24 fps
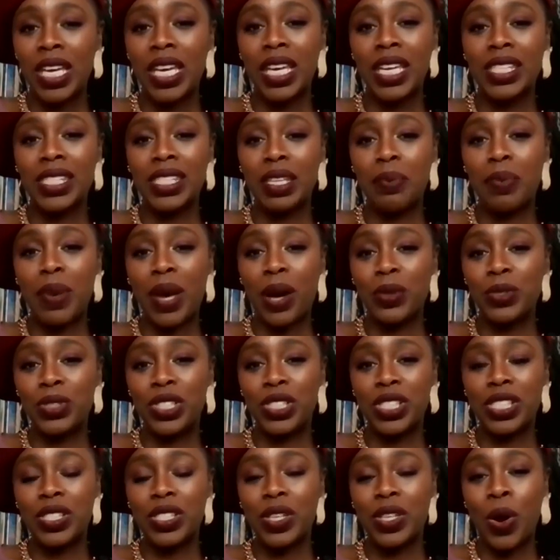It's about
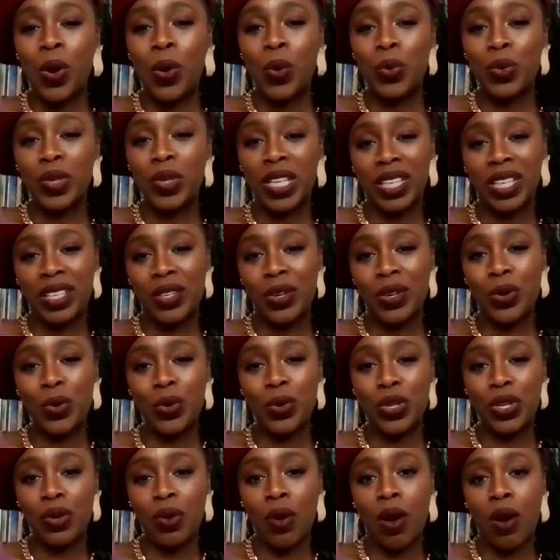just owning who
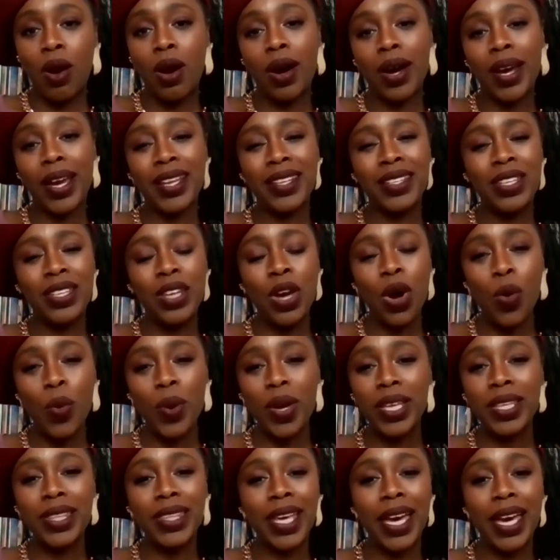you are and
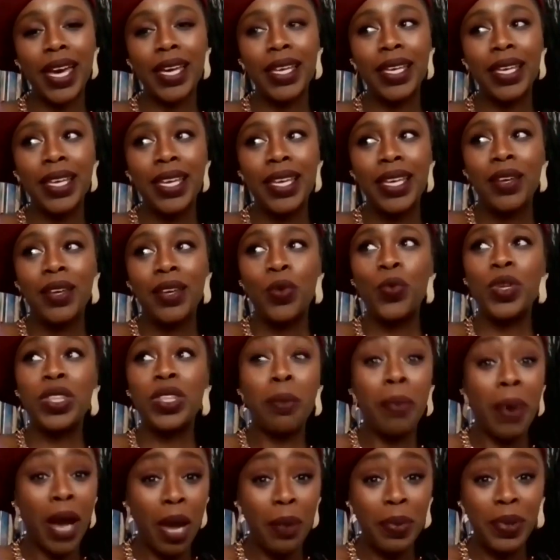knowing that when the
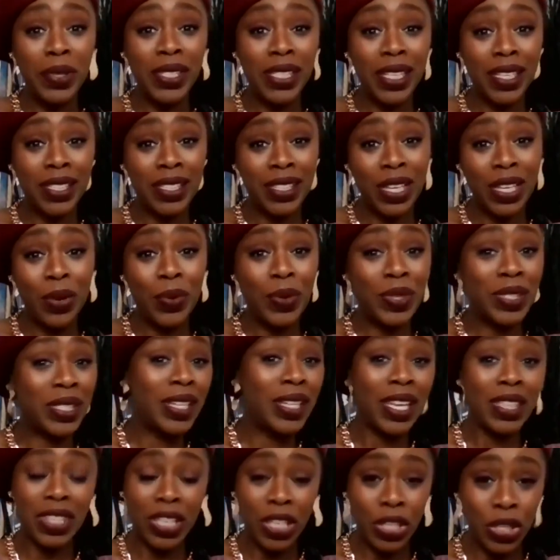Bible says there is
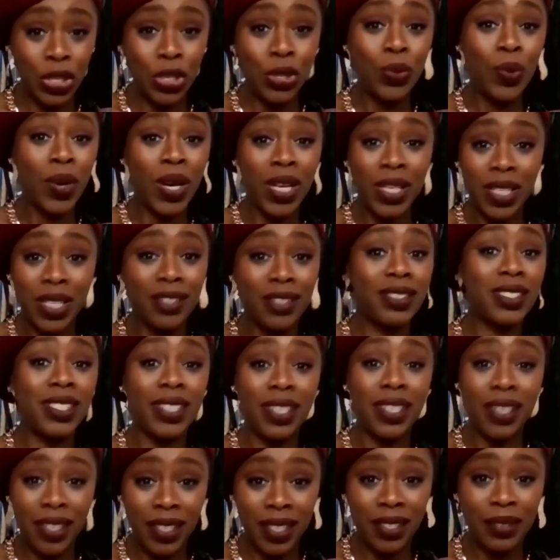nothing new under the
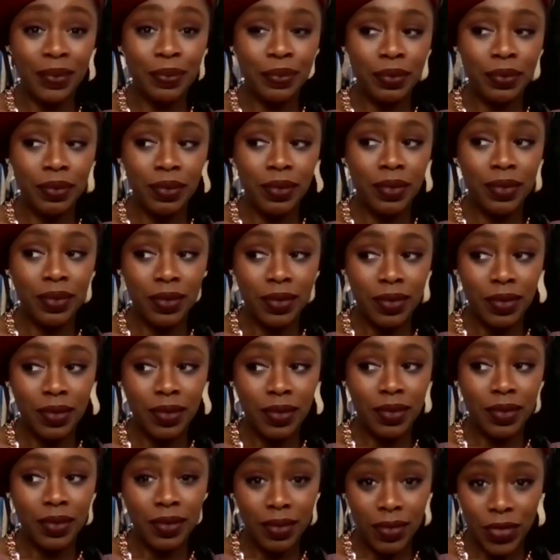sun,
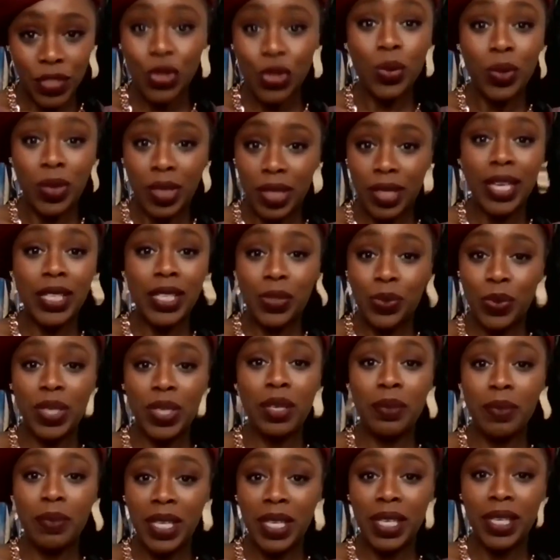truly that's what
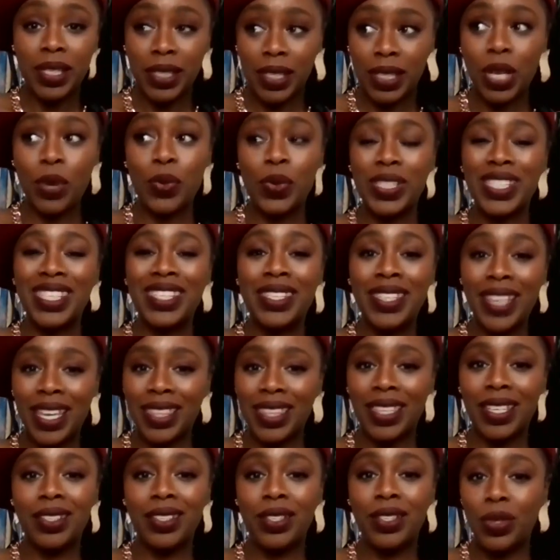it means. There is
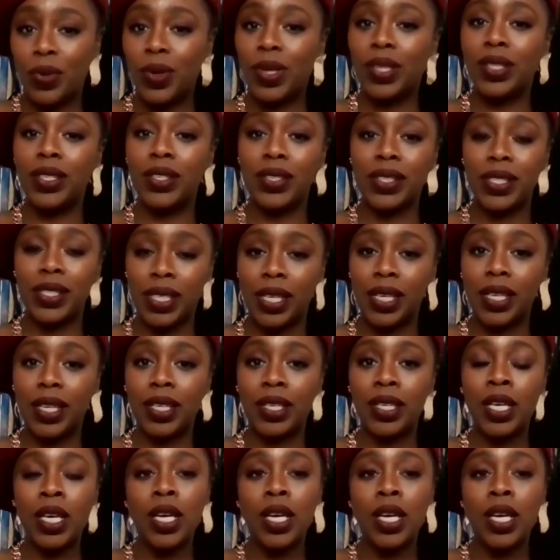nothing new under the sun.